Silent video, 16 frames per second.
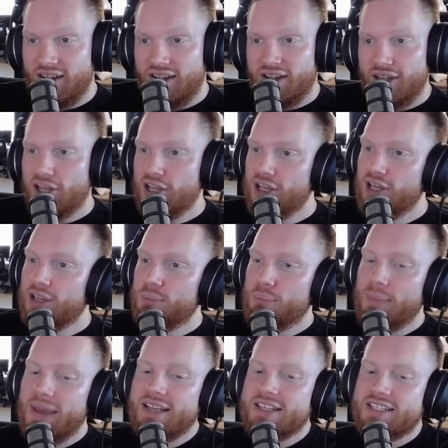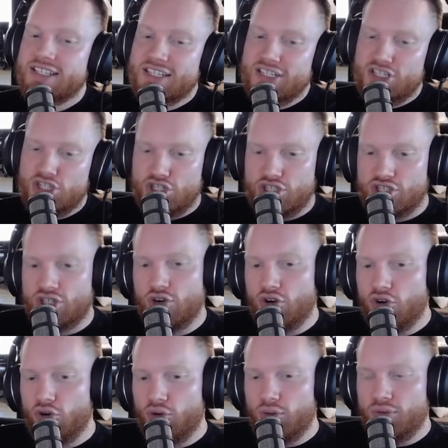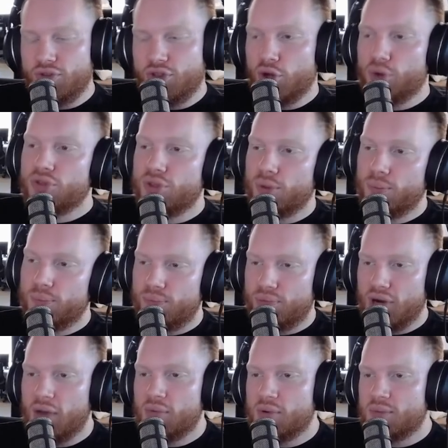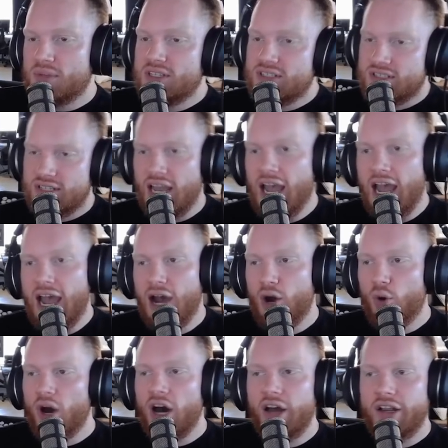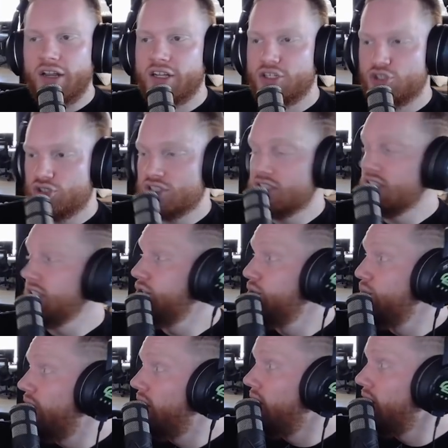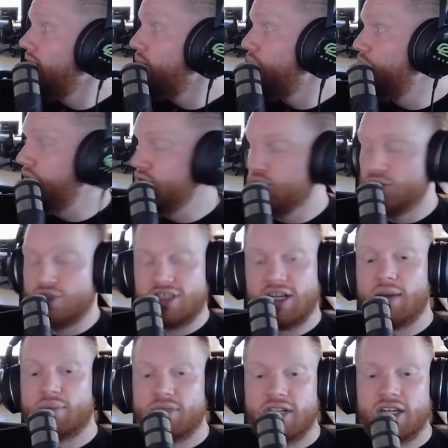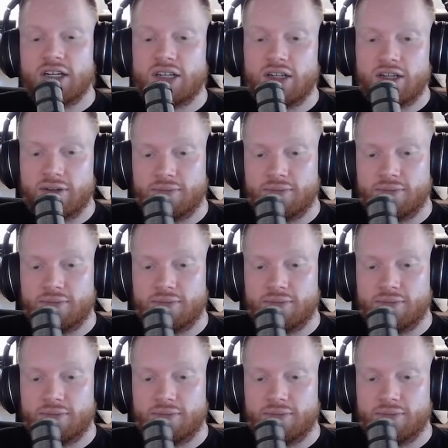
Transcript: it makes it so... The problem is how uninterested you are when you stop taking it.